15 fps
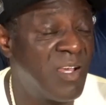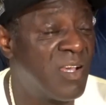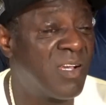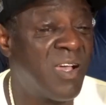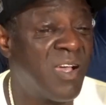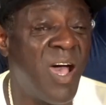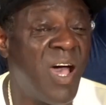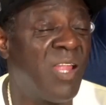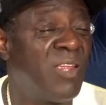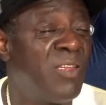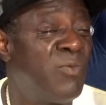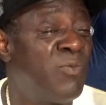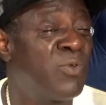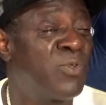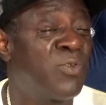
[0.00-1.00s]
Khaled
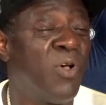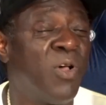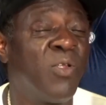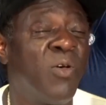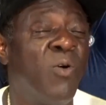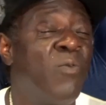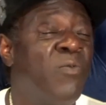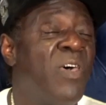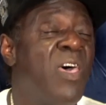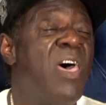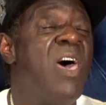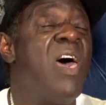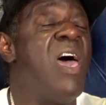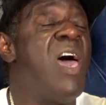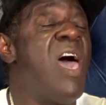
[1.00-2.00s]
was all over
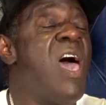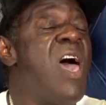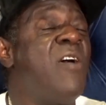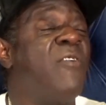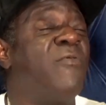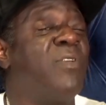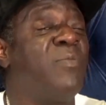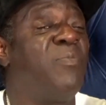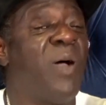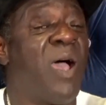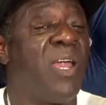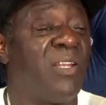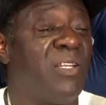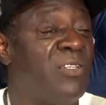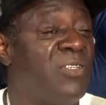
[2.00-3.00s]

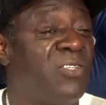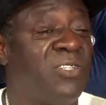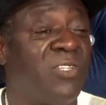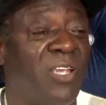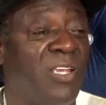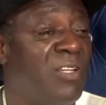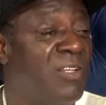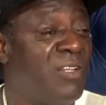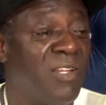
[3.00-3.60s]
everybody's shit.